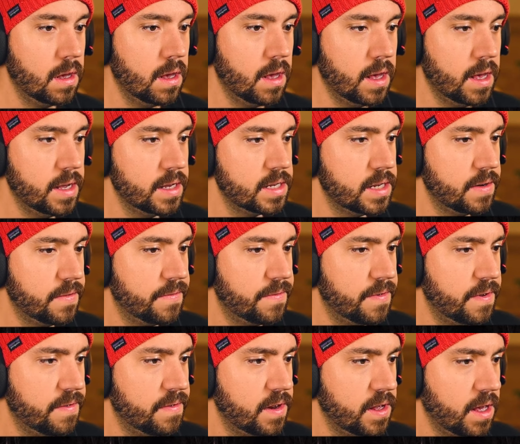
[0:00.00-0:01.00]

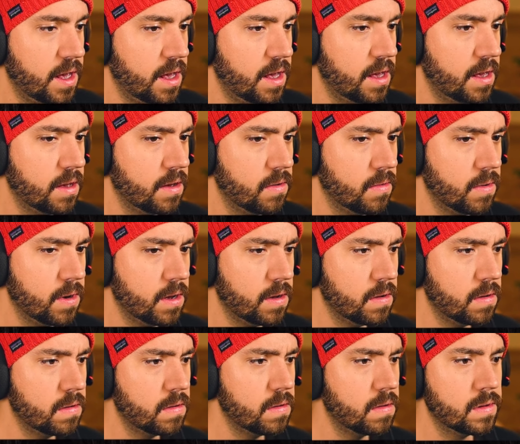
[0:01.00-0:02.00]
1858, oh
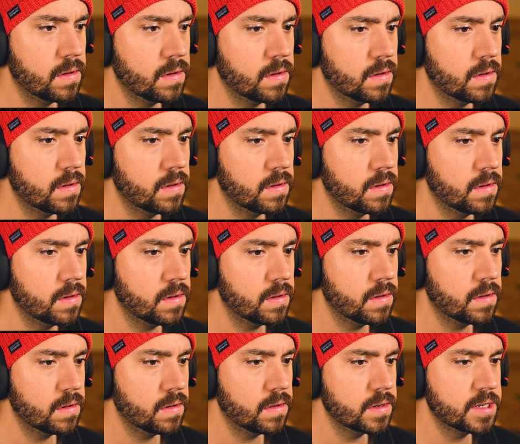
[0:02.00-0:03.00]
wow.
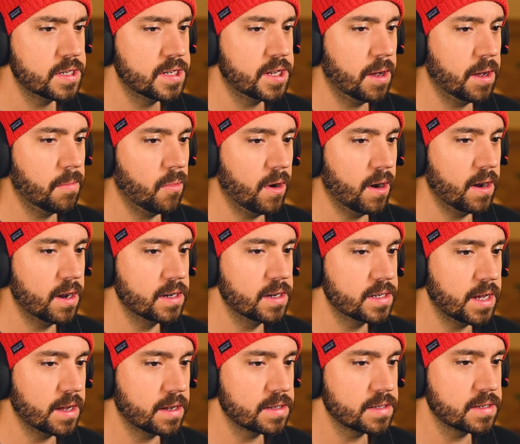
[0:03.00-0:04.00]
Somewhere in
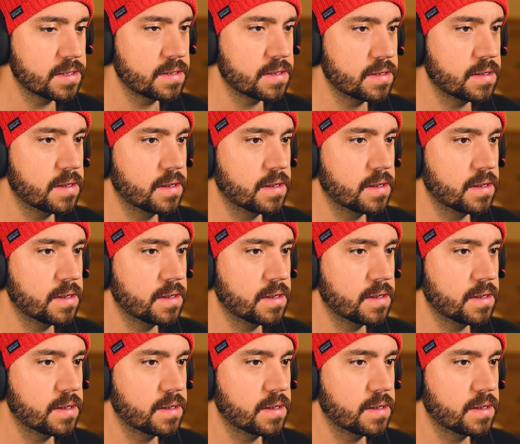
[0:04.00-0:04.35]
Texas.